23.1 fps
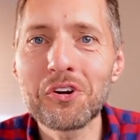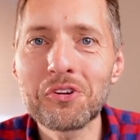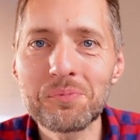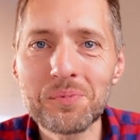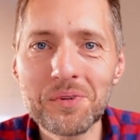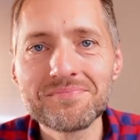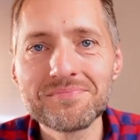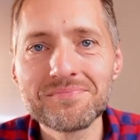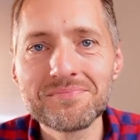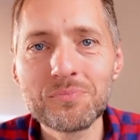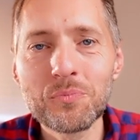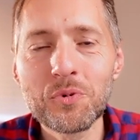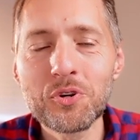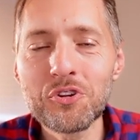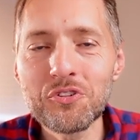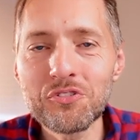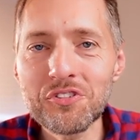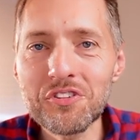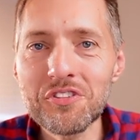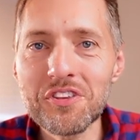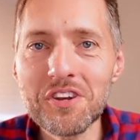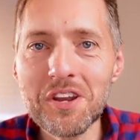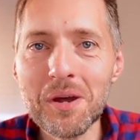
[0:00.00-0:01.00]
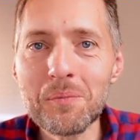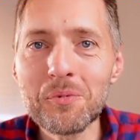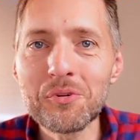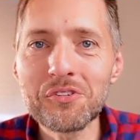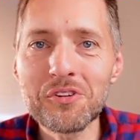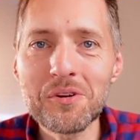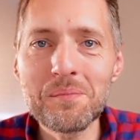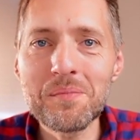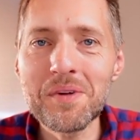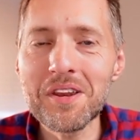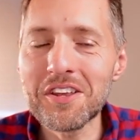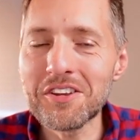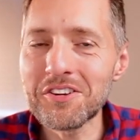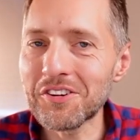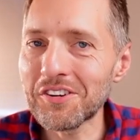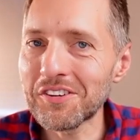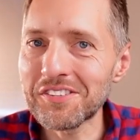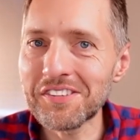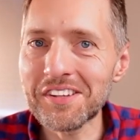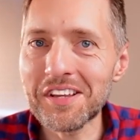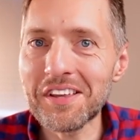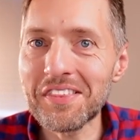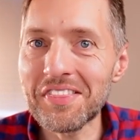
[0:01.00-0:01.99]
because when you see the numbers in a minute, you're going to
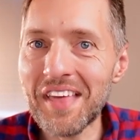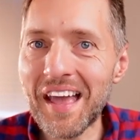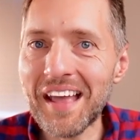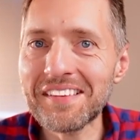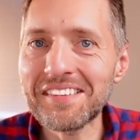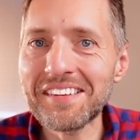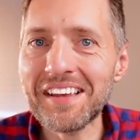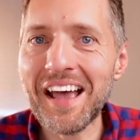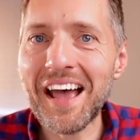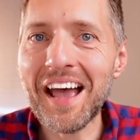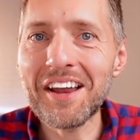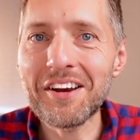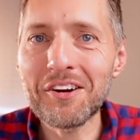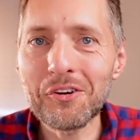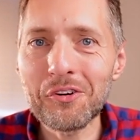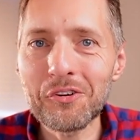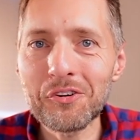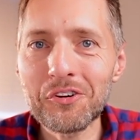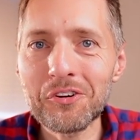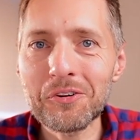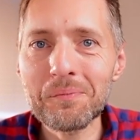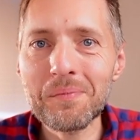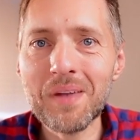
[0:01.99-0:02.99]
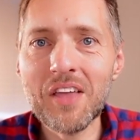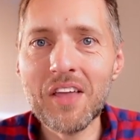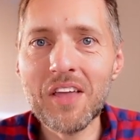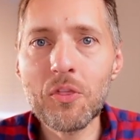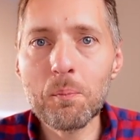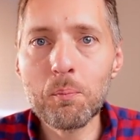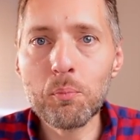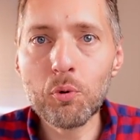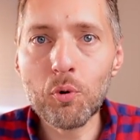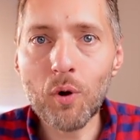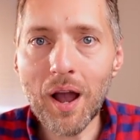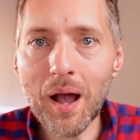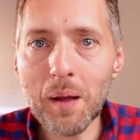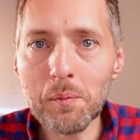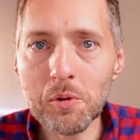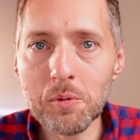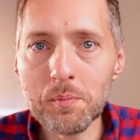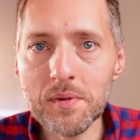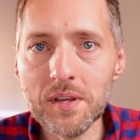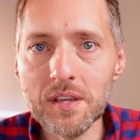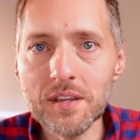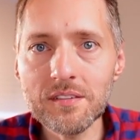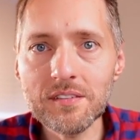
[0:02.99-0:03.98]
say that's a high earner. And the
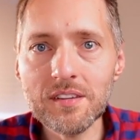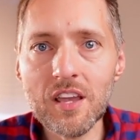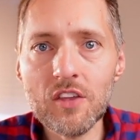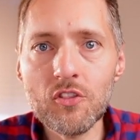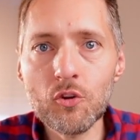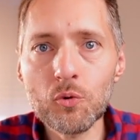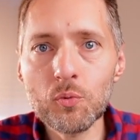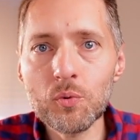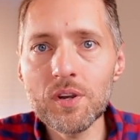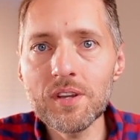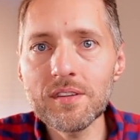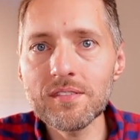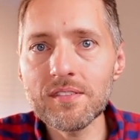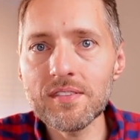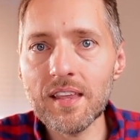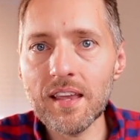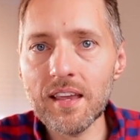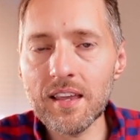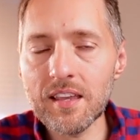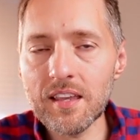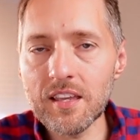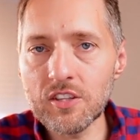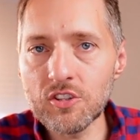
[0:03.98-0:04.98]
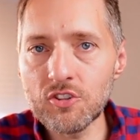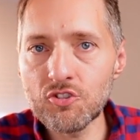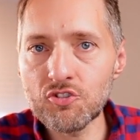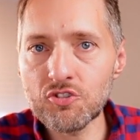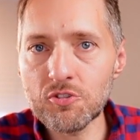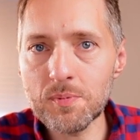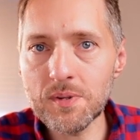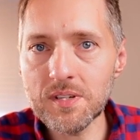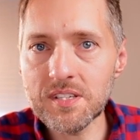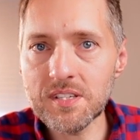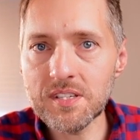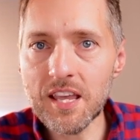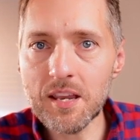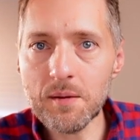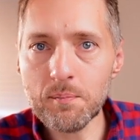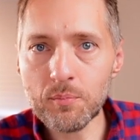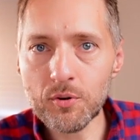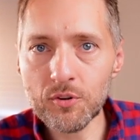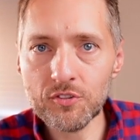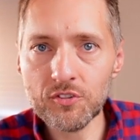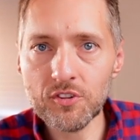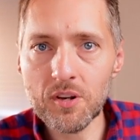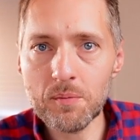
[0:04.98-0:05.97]
problem is, and the reason that it used to be
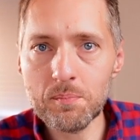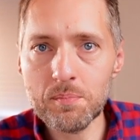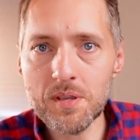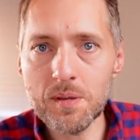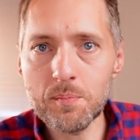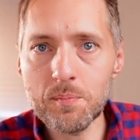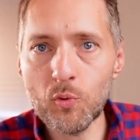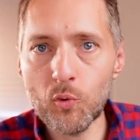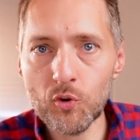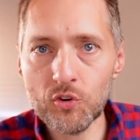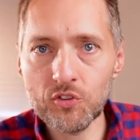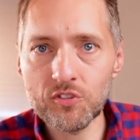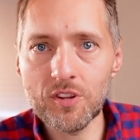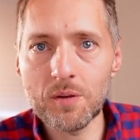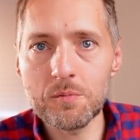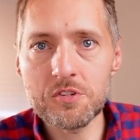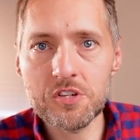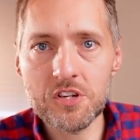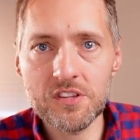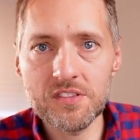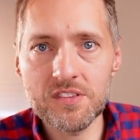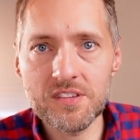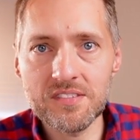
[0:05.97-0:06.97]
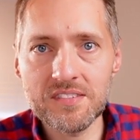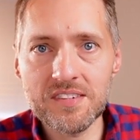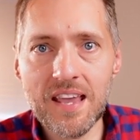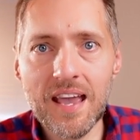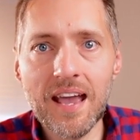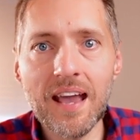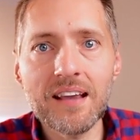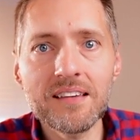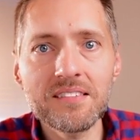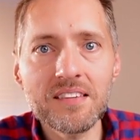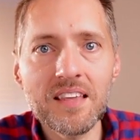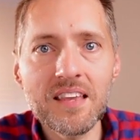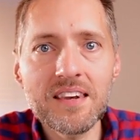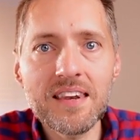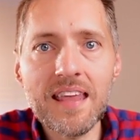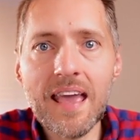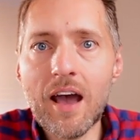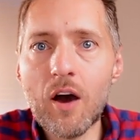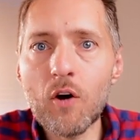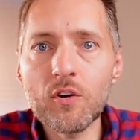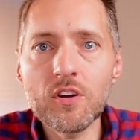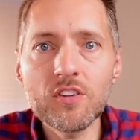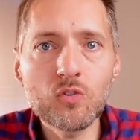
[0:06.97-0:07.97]
10% of people were subject to this tax, and
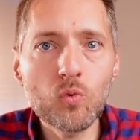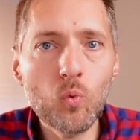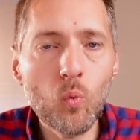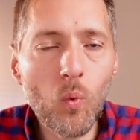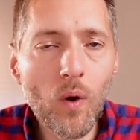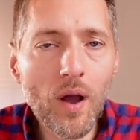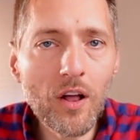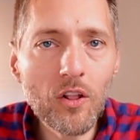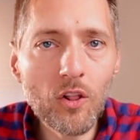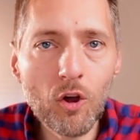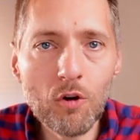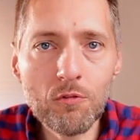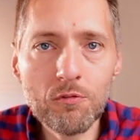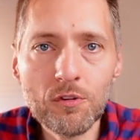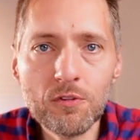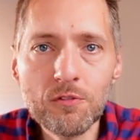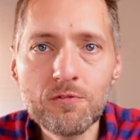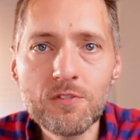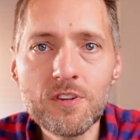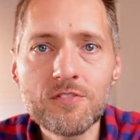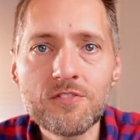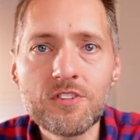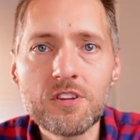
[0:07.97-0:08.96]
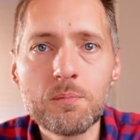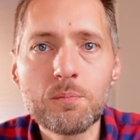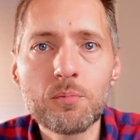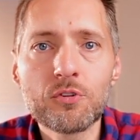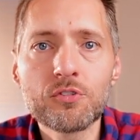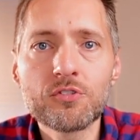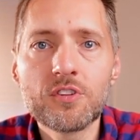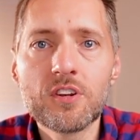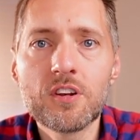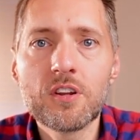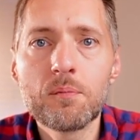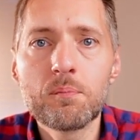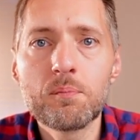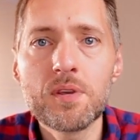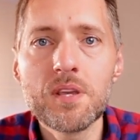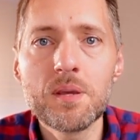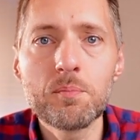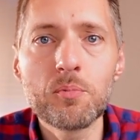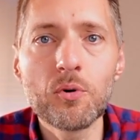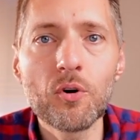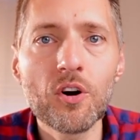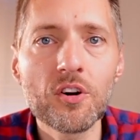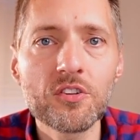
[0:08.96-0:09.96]
now it's well over 50% of
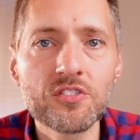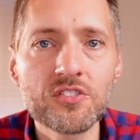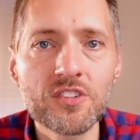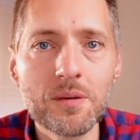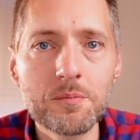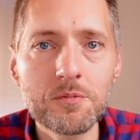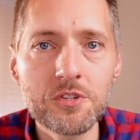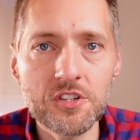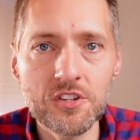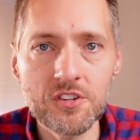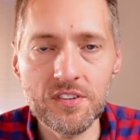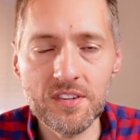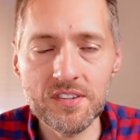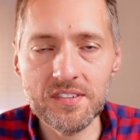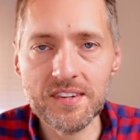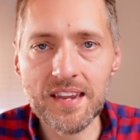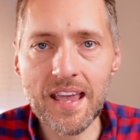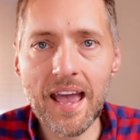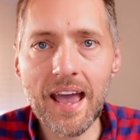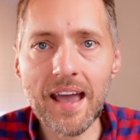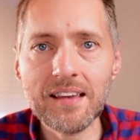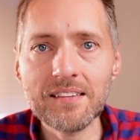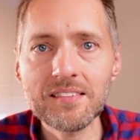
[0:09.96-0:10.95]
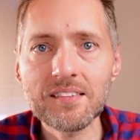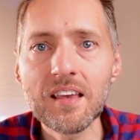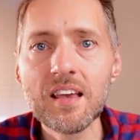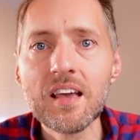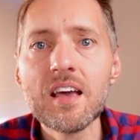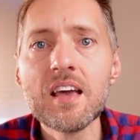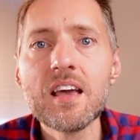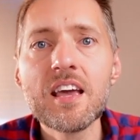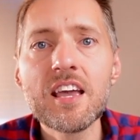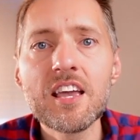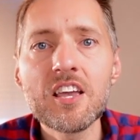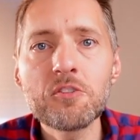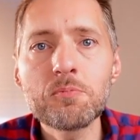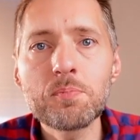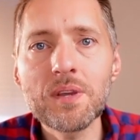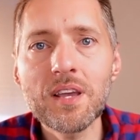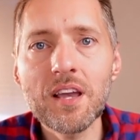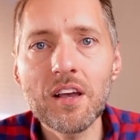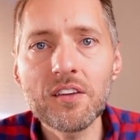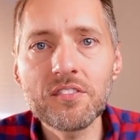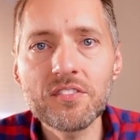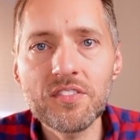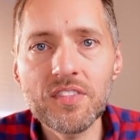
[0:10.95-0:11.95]
people are subject to this tax, is
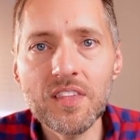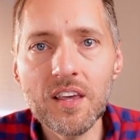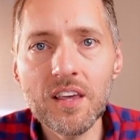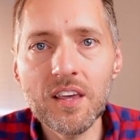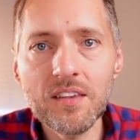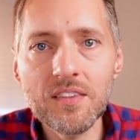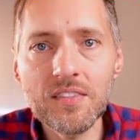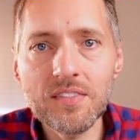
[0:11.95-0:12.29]
because the